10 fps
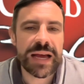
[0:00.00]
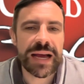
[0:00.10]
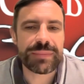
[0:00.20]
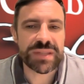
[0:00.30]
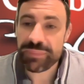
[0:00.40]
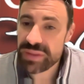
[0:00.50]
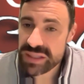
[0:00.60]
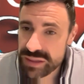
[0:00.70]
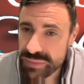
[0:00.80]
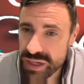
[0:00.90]
Some things
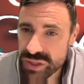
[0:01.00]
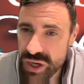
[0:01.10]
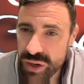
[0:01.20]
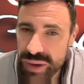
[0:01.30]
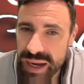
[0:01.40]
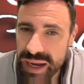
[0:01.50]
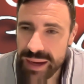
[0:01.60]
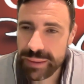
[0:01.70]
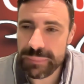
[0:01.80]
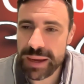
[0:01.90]
that might show
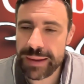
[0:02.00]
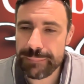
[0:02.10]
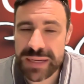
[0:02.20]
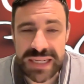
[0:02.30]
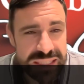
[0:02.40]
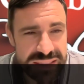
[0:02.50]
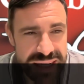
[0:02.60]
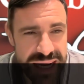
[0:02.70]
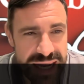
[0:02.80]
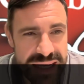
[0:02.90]
are meniscus
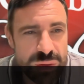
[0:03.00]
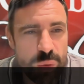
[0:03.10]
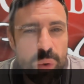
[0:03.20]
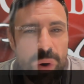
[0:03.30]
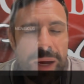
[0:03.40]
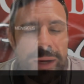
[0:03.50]
tears or